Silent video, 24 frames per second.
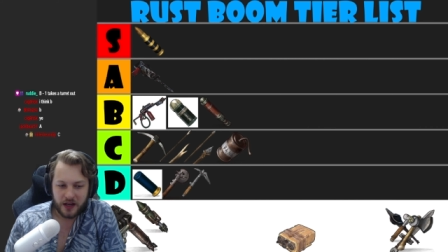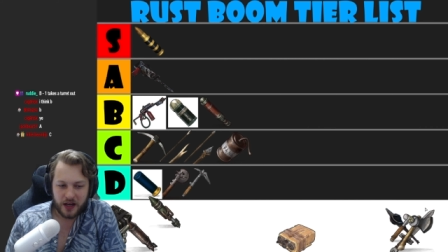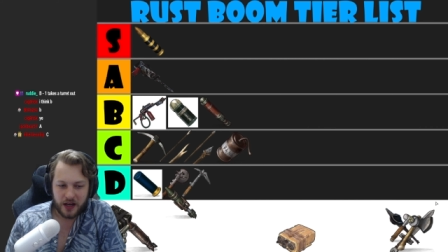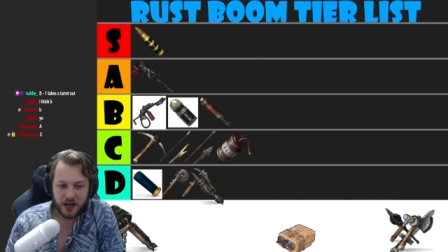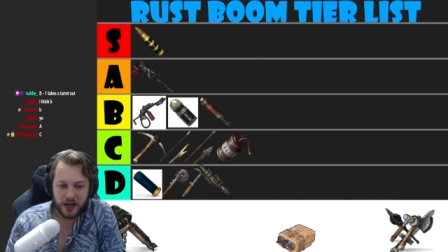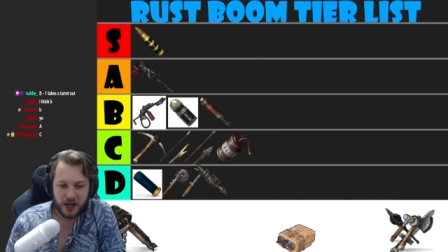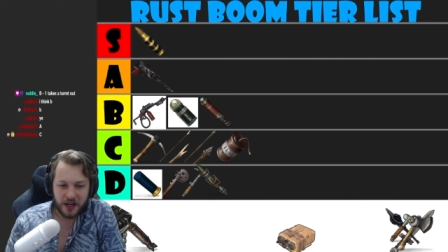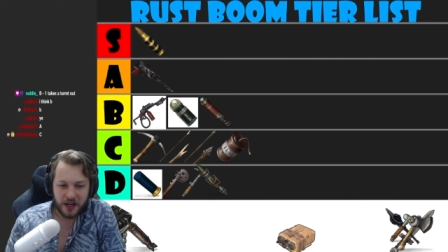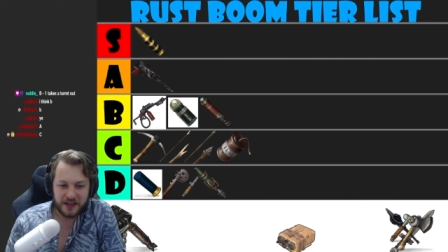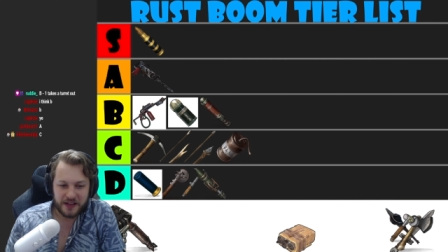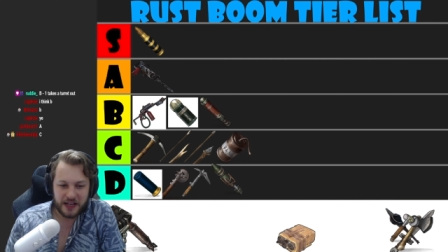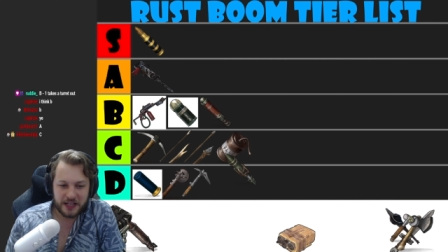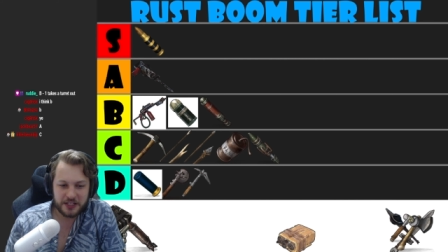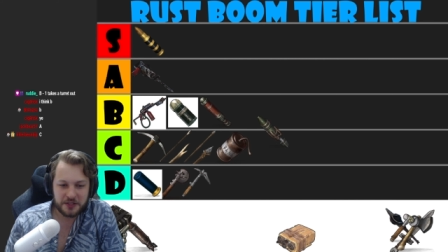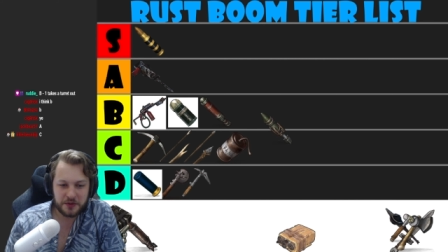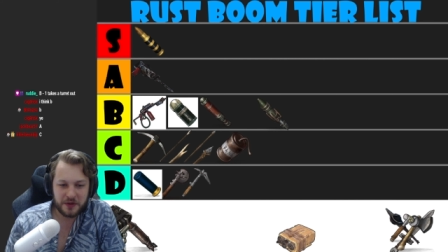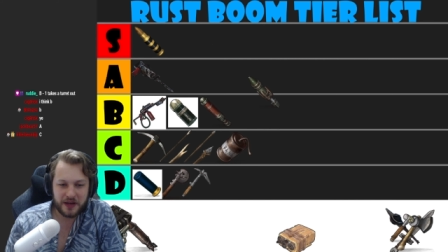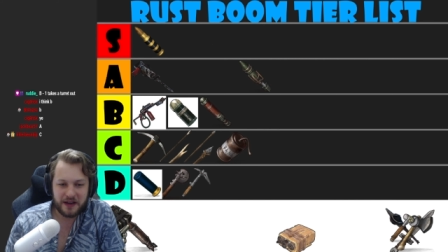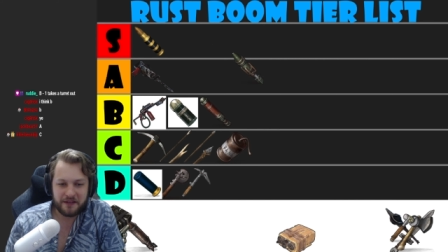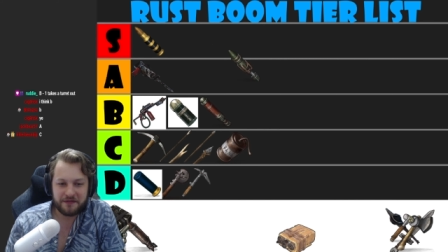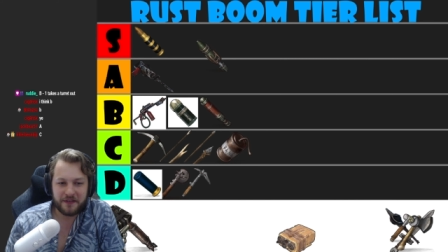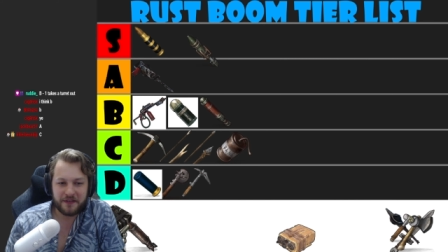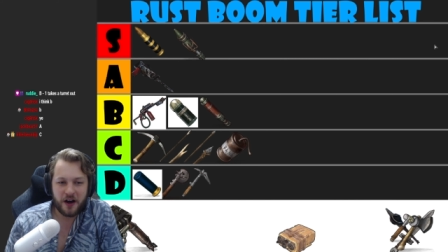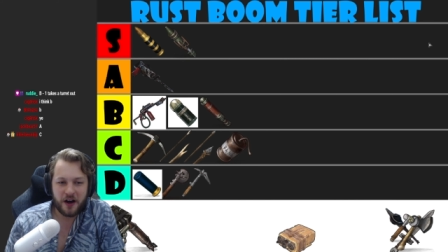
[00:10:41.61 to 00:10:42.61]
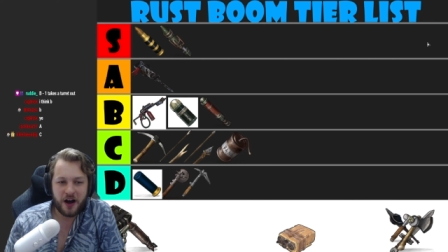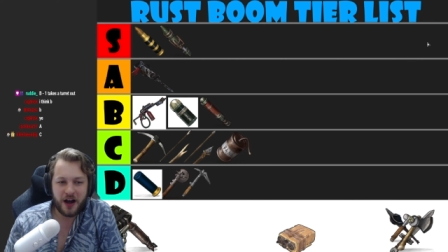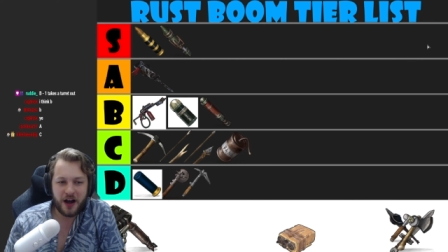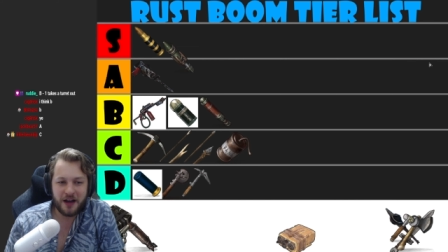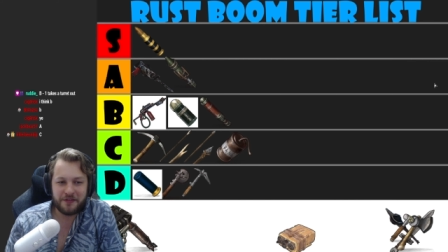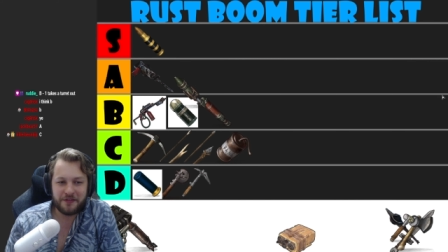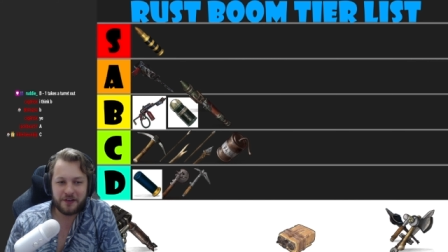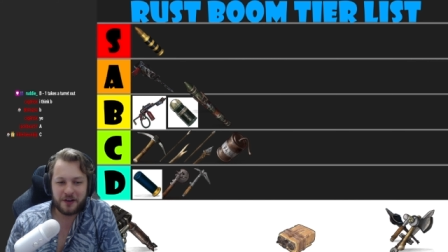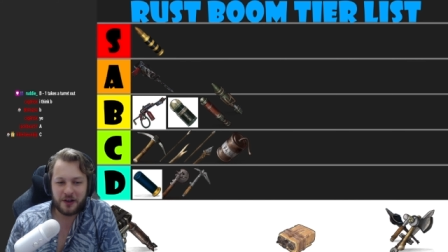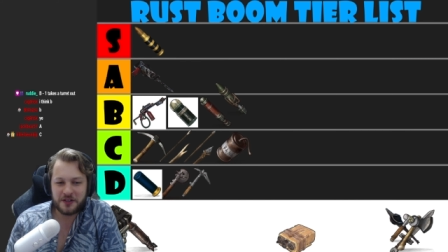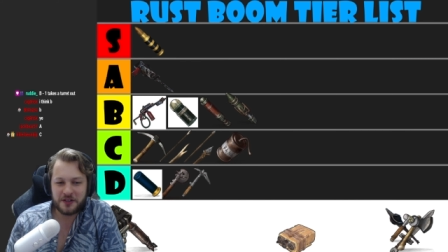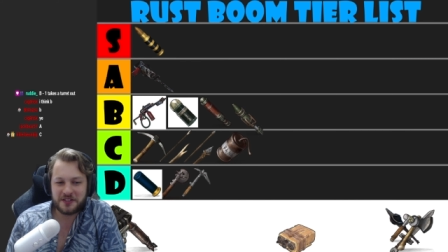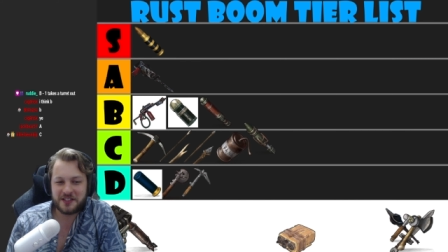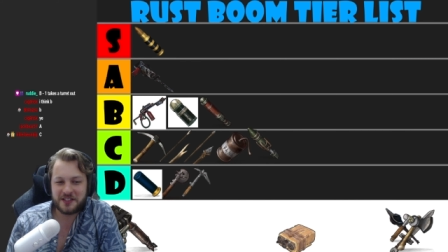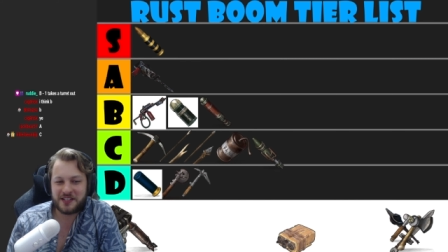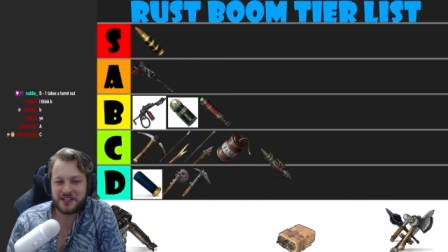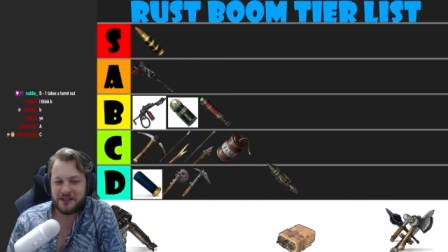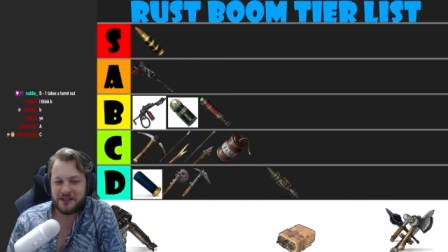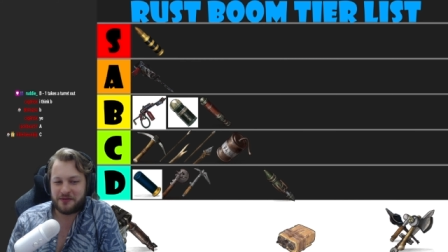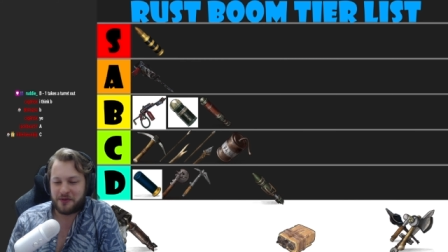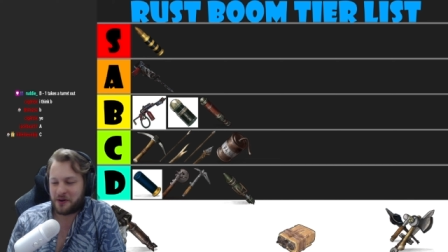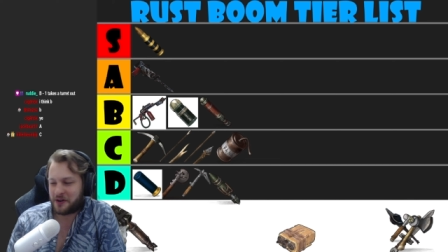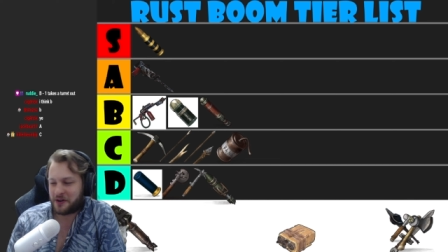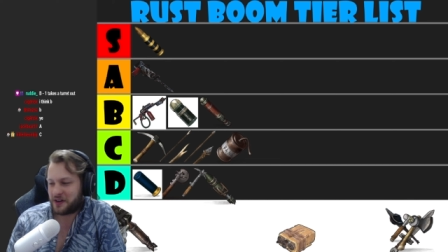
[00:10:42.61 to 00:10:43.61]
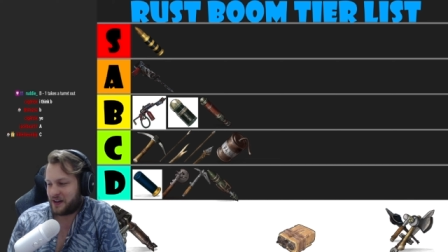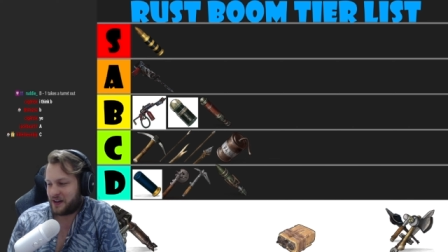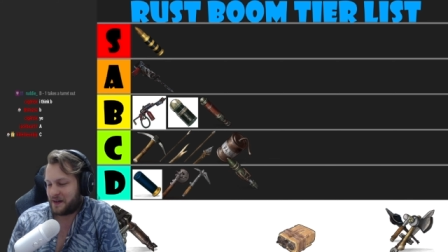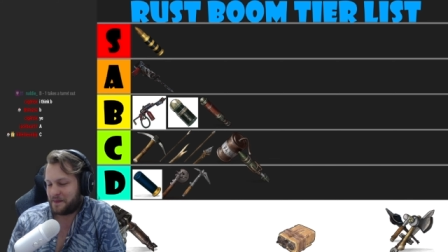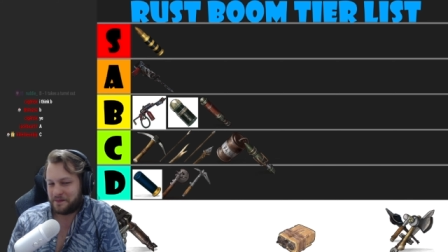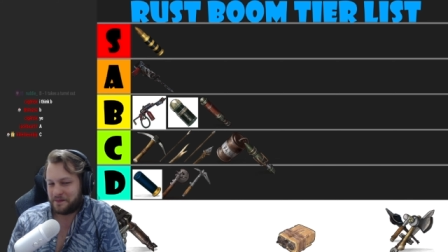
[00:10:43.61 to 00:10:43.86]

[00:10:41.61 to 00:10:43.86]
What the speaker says: Next we have high velocity rocket.